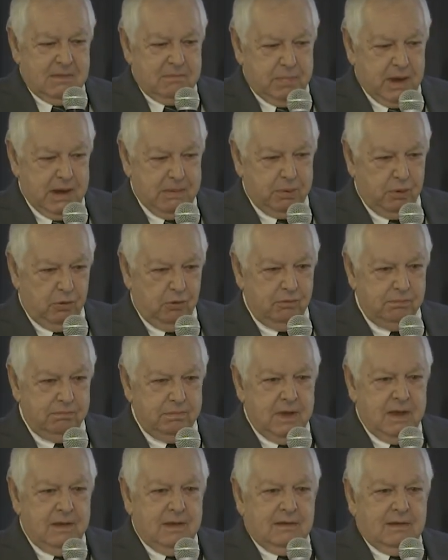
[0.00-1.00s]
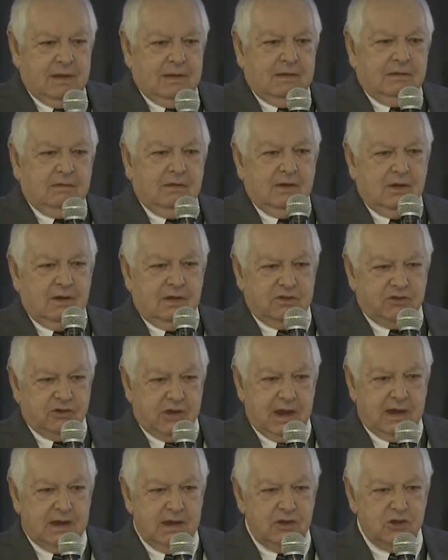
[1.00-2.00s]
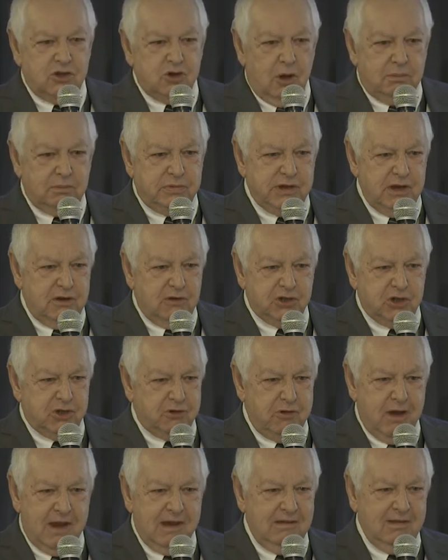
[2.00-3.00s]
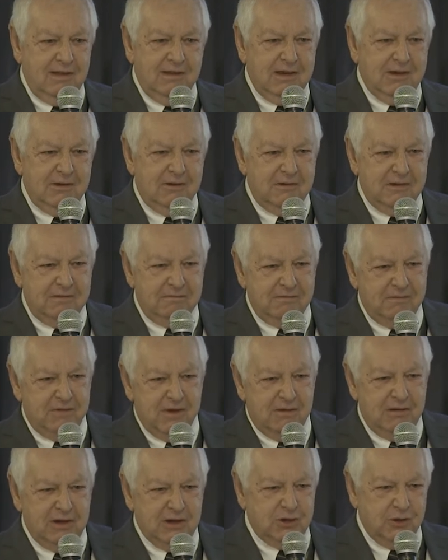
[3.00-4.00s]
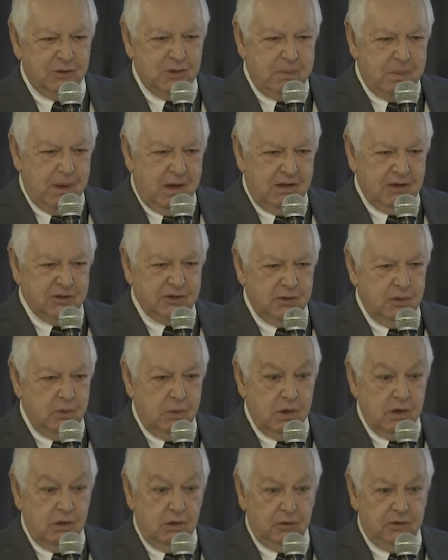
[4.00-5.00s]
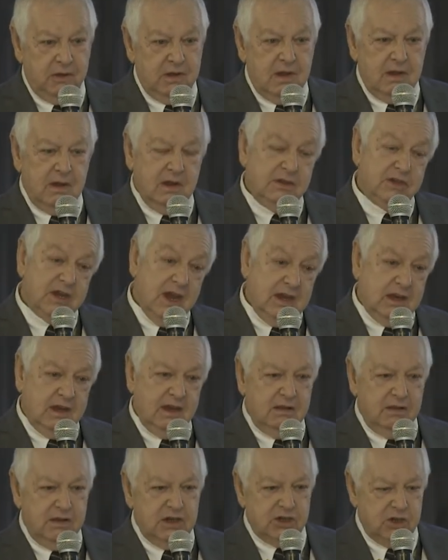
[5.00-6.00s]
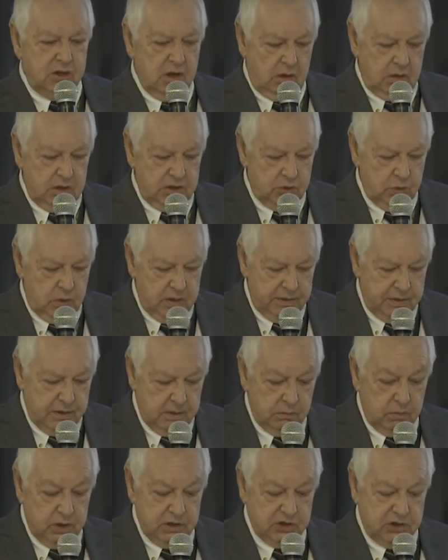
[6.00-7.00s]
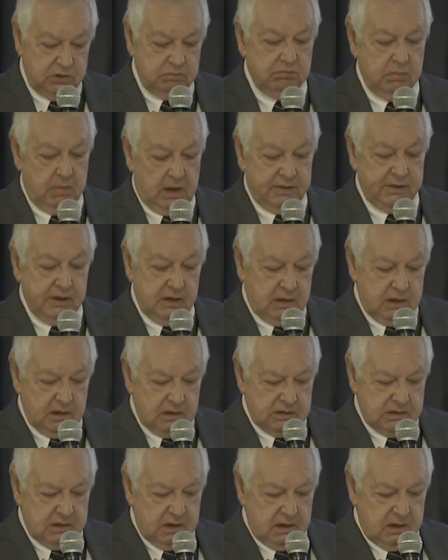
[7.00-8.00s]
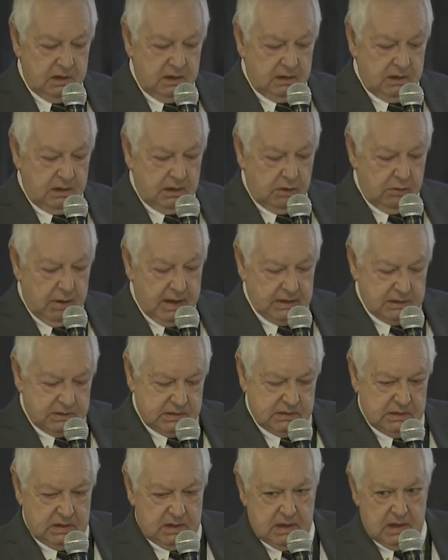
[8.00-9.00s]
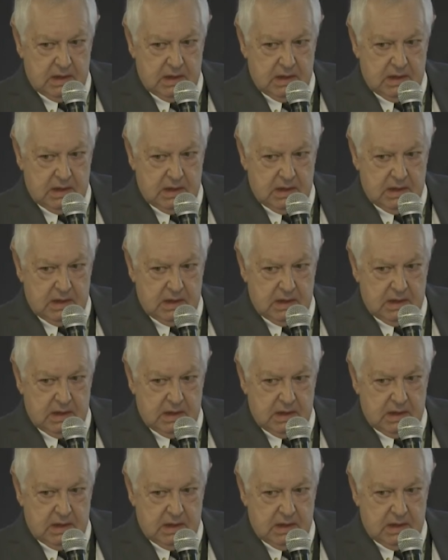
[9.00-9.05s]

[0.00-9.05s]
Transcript: people taking jobs in Australia and various other parts of the world and taking this knowledge with them, which I think is a great